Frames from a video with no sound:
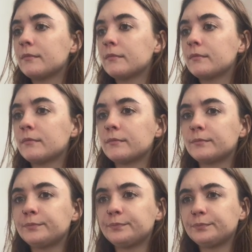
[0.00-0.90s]

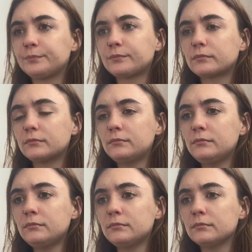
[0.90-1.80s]

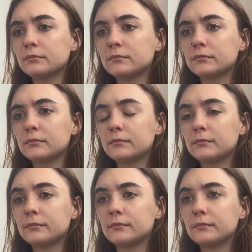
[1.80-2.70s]

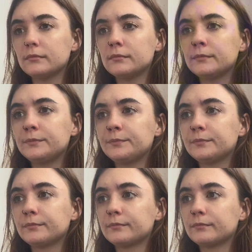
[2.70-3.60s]

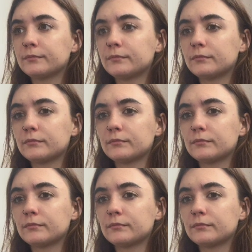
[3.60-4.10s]
(silence)